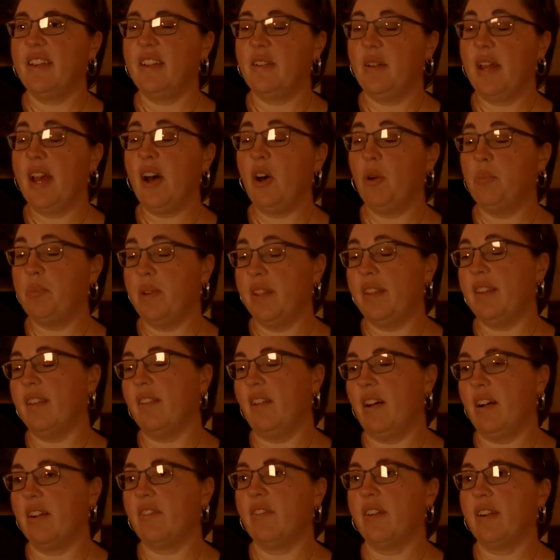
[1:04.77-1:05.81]
you know, help in
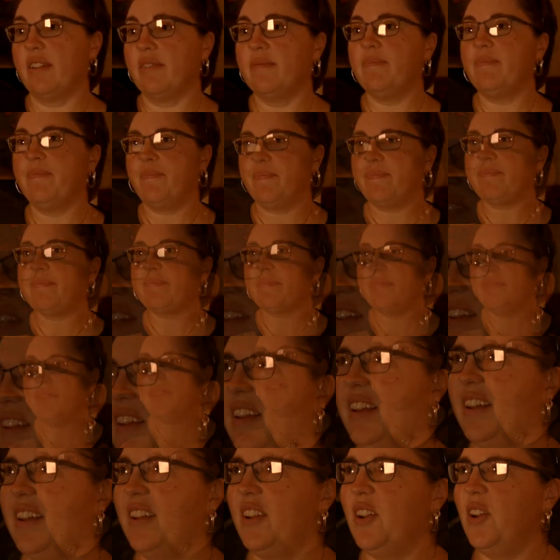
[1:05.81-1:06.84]
the long run.
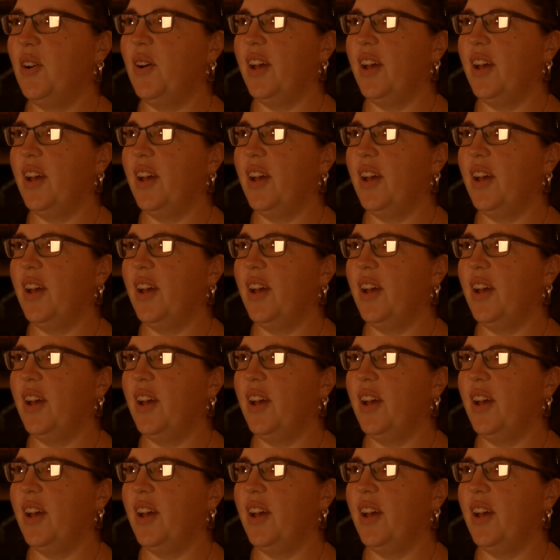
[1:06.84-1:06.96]
Now,